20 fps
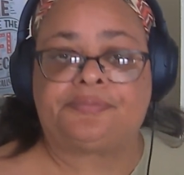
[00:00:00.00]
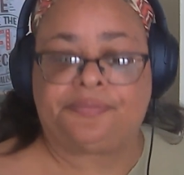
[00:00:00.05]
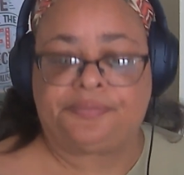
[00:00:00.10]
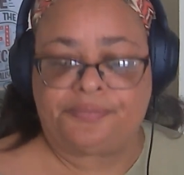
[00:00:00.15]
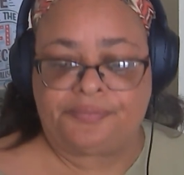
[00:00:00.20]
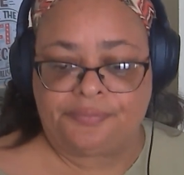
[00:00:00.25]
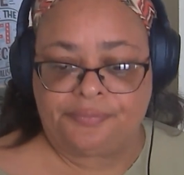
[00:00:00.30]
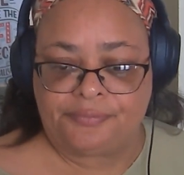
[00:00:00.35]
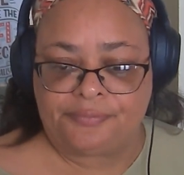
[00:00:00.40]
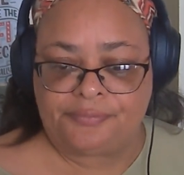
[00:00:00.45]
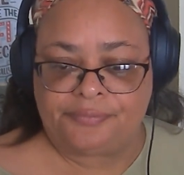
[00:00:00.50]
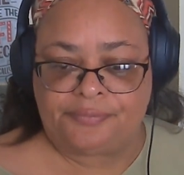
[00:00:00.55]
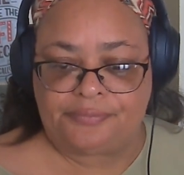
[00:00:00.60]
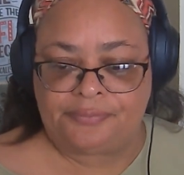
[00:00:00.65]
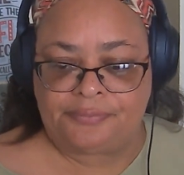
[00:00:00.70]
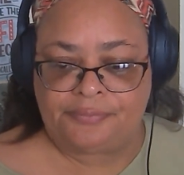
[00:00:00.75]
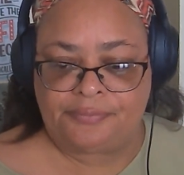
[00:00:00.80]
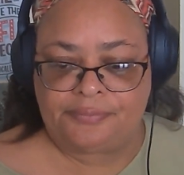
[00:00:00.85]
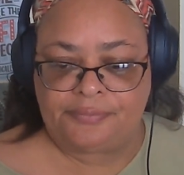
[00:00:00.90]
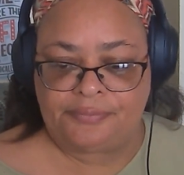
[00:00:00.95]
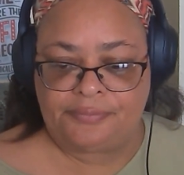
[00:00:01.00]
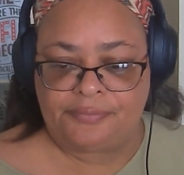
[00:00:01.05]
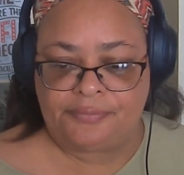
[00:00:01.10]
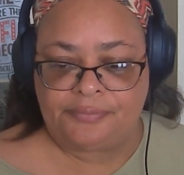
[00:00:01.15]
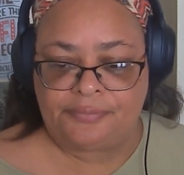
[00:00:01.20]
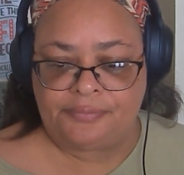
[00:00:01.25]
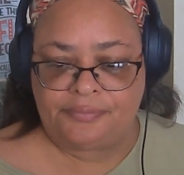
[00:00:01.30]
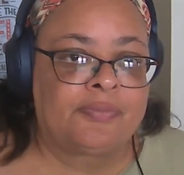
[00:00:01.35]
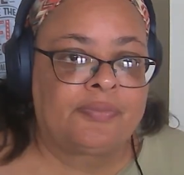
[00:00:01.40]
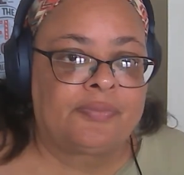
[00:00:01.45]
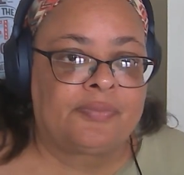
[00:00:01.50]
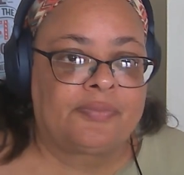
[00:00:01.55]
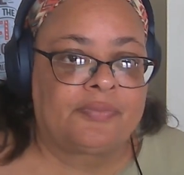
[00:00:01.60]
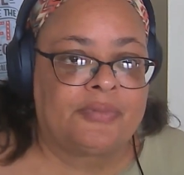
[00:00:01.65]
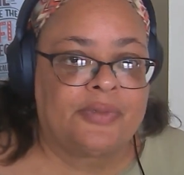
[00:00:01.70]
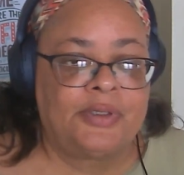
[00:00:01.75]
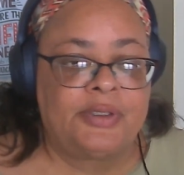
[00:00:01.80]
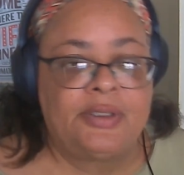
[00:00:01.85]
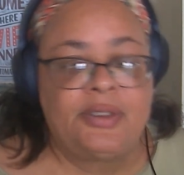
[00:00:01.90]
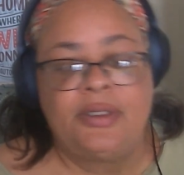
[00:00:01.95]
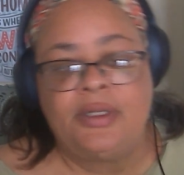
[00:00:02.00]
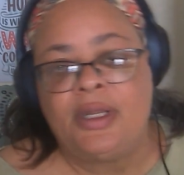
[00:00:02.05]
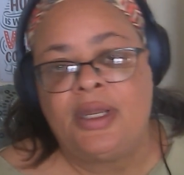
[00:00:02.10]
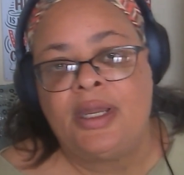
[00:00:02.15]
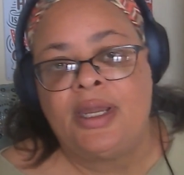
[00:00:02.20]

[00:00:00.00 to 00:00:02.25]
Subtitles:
(silence)